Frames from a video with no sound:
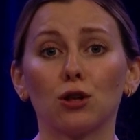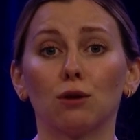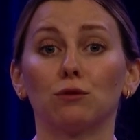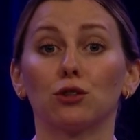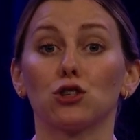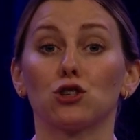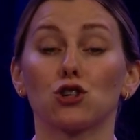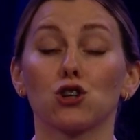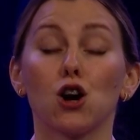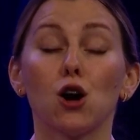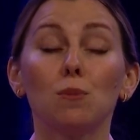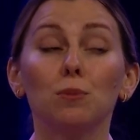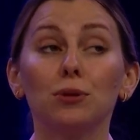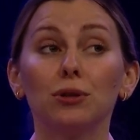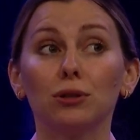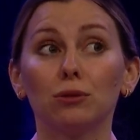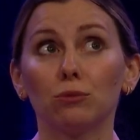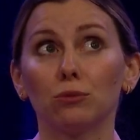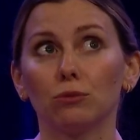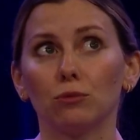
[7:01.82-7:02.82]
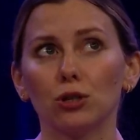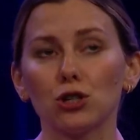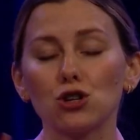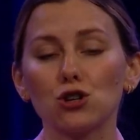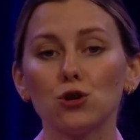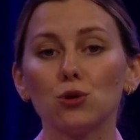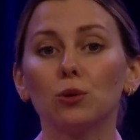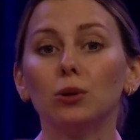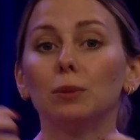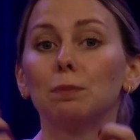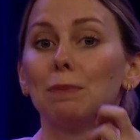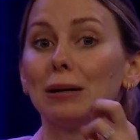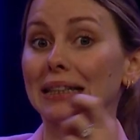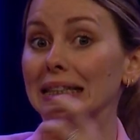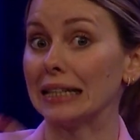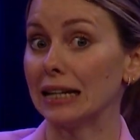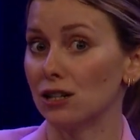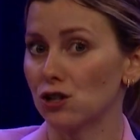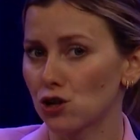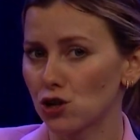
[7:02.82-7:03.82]
of the job which you will
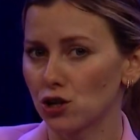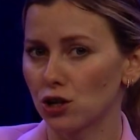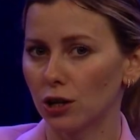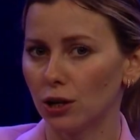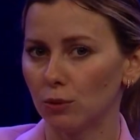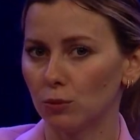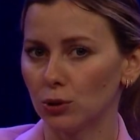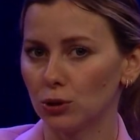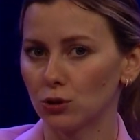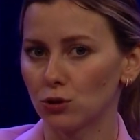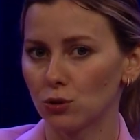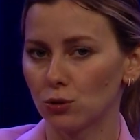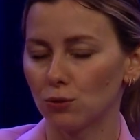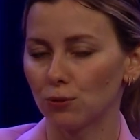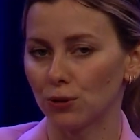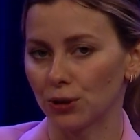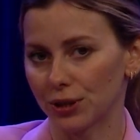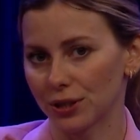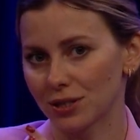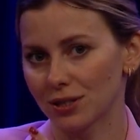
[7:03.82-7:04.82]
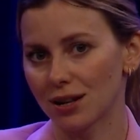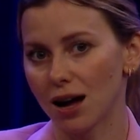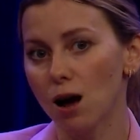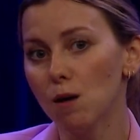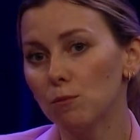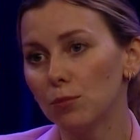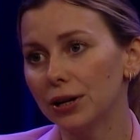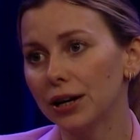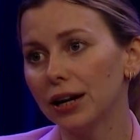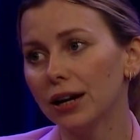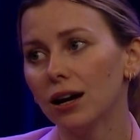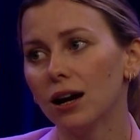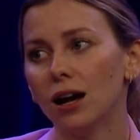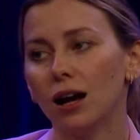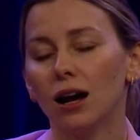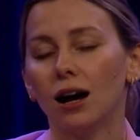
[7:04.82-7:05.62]
potentially will do for this company.